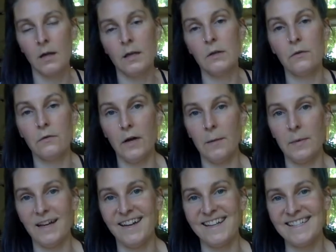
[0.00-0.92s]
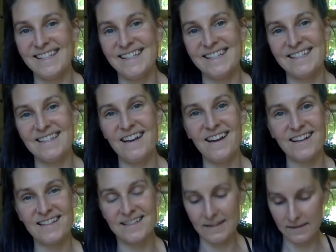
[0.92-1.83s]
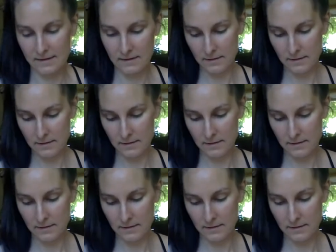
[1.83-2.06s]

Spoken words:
heel flap and gusset socks.